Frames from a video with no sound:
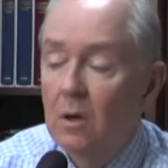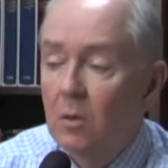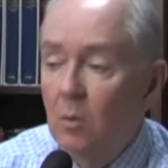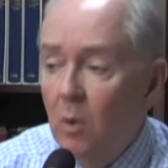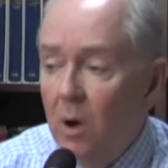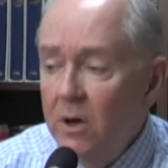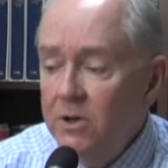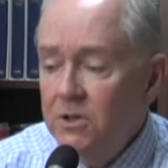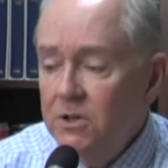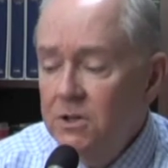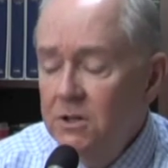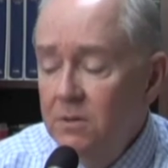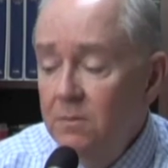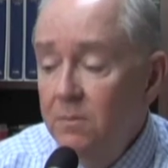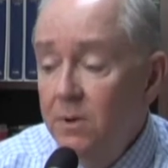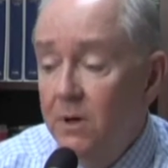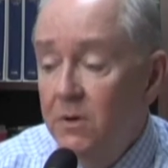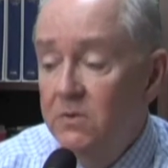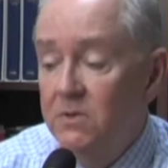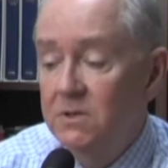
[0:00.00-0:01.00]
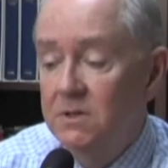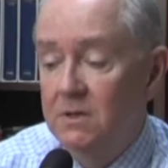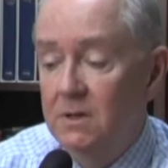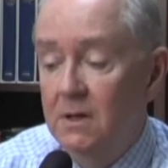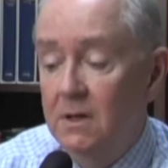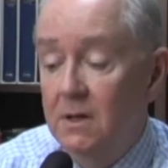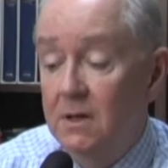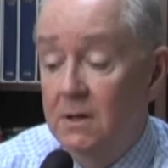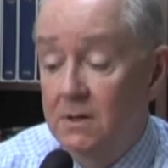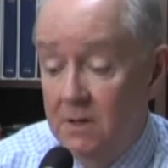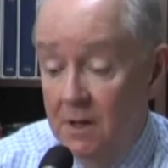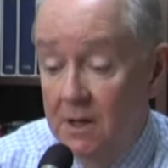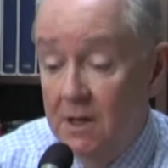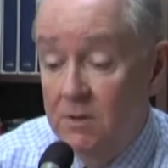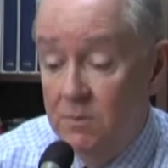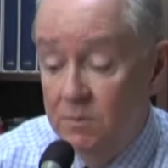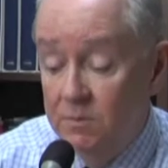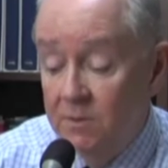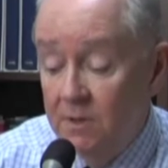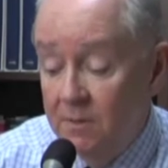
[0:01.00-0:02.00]
Washington Post
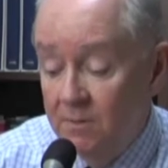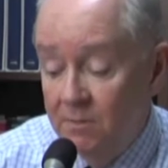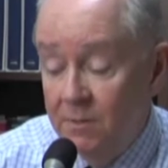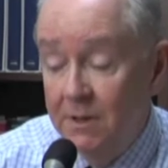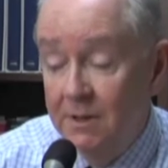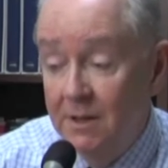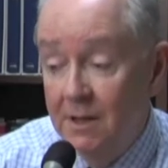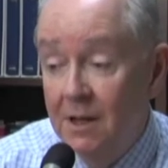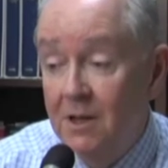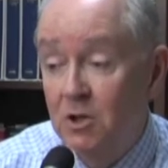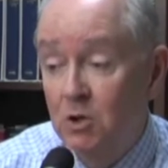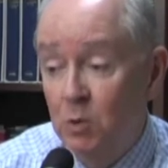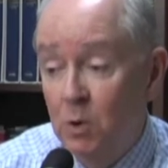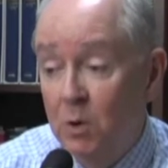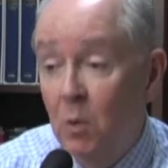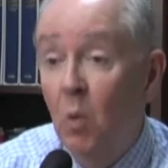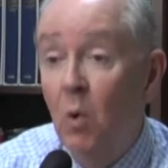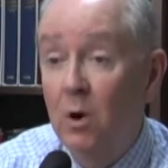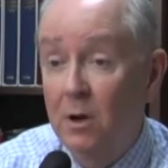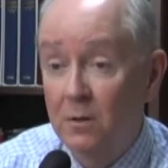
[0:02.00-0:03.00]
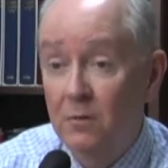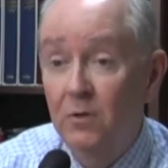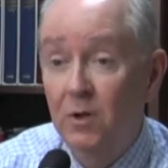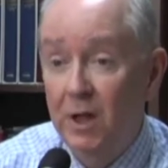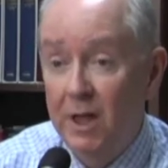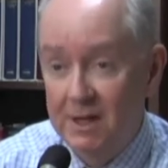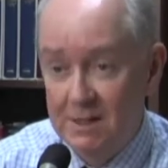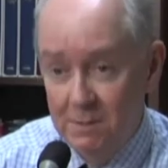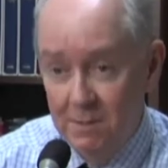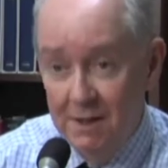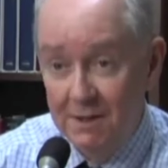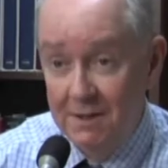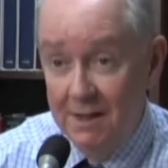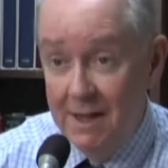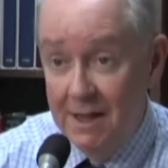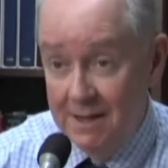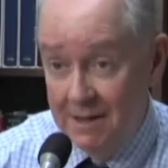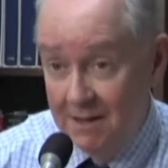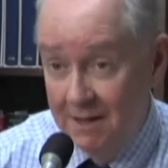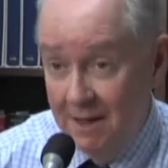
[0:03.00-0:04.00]
has been issuing warning flags about the
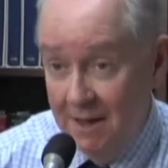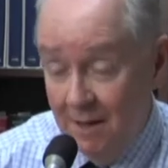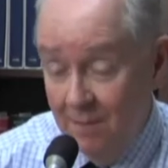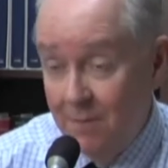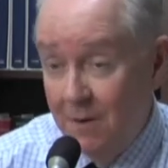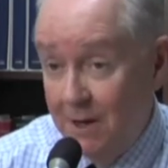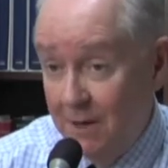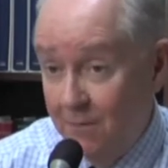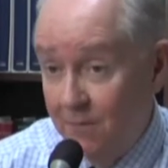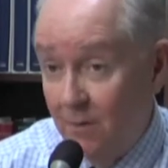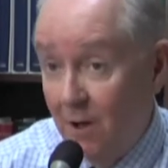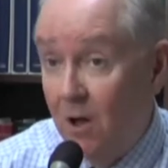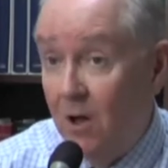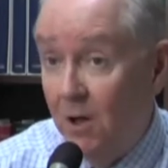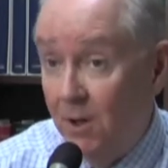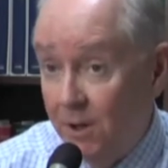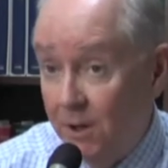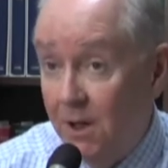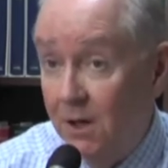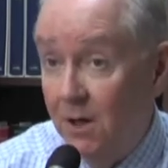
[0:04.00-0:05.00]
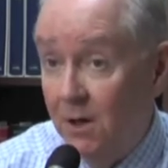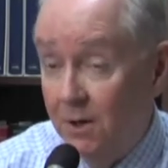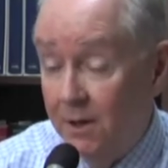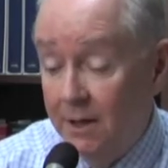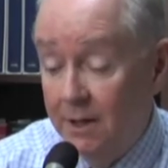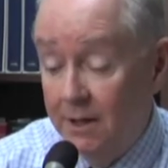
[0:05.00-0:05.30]
Hagan campaign all along.